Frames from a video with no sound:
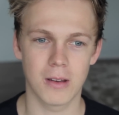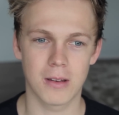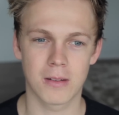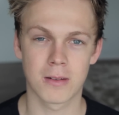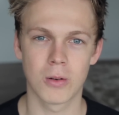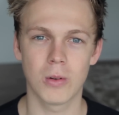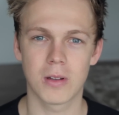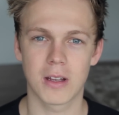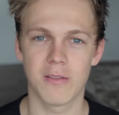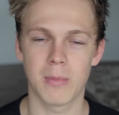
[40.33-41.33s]
the school
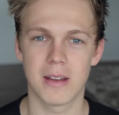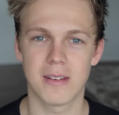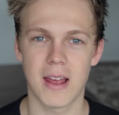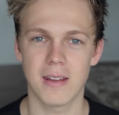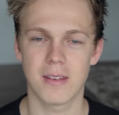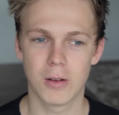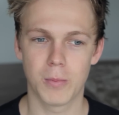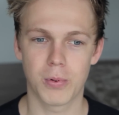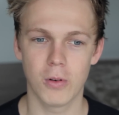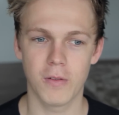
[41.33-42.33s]
to give me a test to
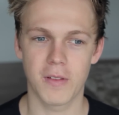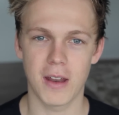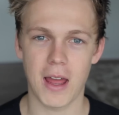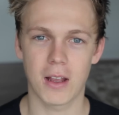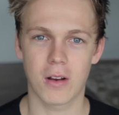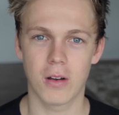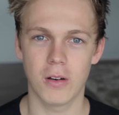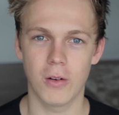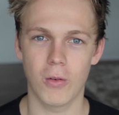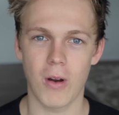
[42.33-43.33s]
prove that I
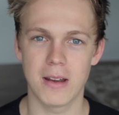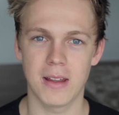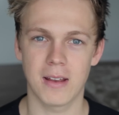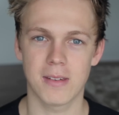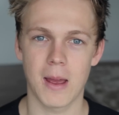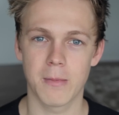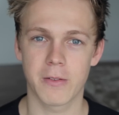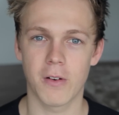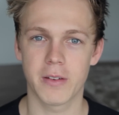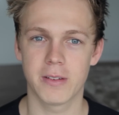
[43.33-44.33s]
couldn't write
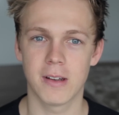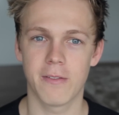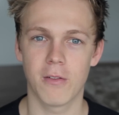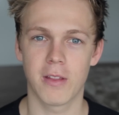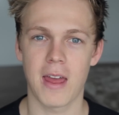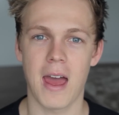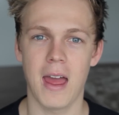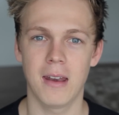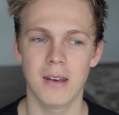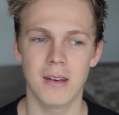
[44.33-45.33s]
exams fast enough with
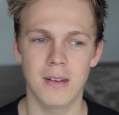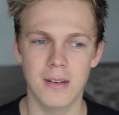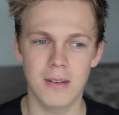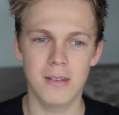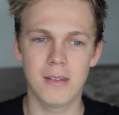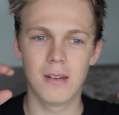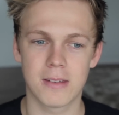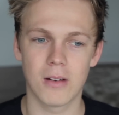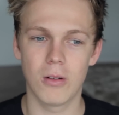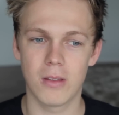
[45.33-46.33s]
hands.
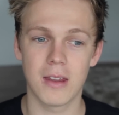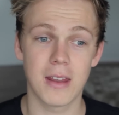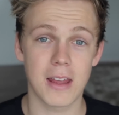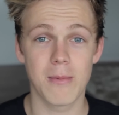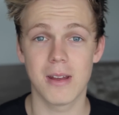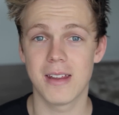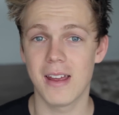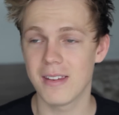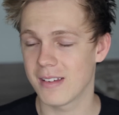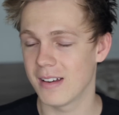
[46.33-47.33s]
So then they gave me a
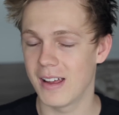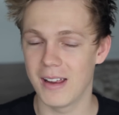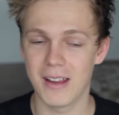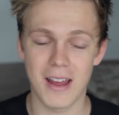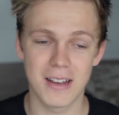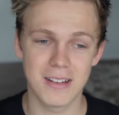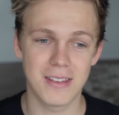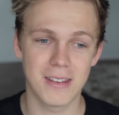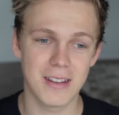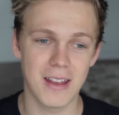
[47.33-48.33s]
test, and I, I
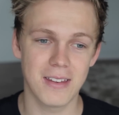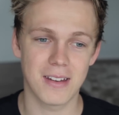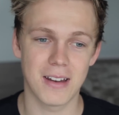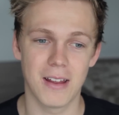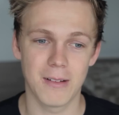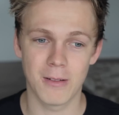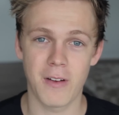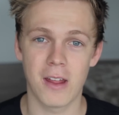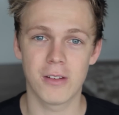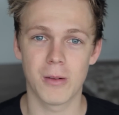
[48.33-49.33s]
did the test, and I
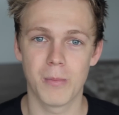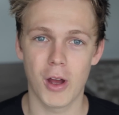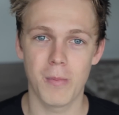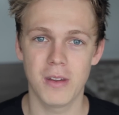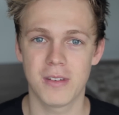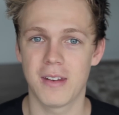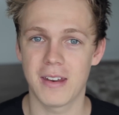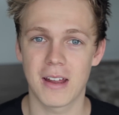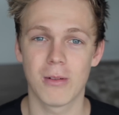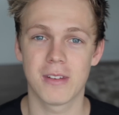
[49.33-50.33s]
failed on purpose, and
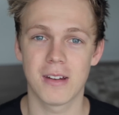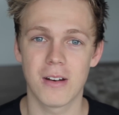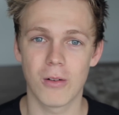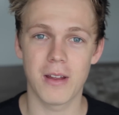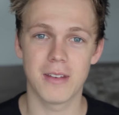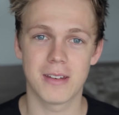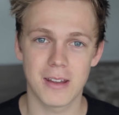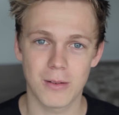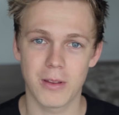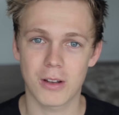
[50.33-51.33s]
then I was allowed to write the
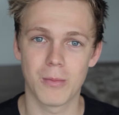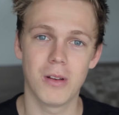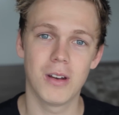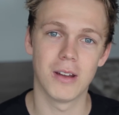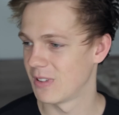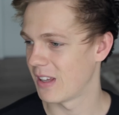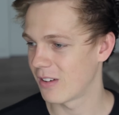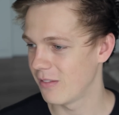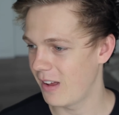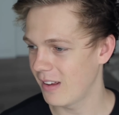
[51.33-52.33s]
test with a computer. Very
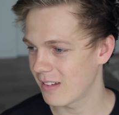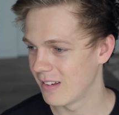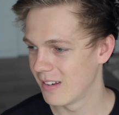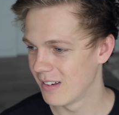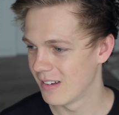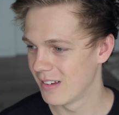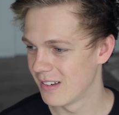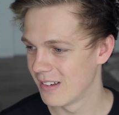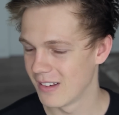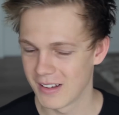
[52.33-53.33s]
good fact?
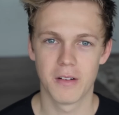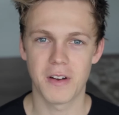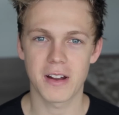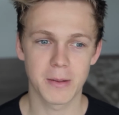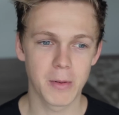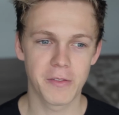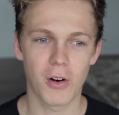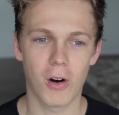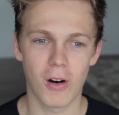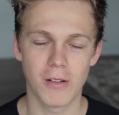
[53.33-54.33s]
Yeah. Fact number
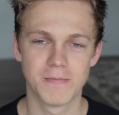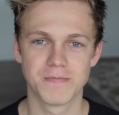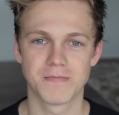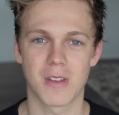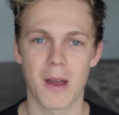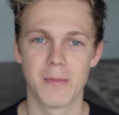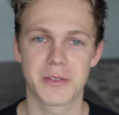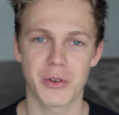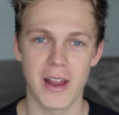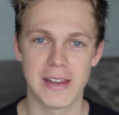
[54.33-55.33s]
four, I'm
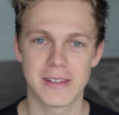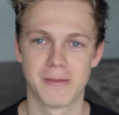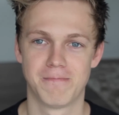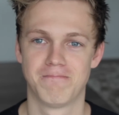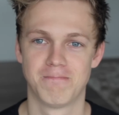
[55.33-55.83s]
straight.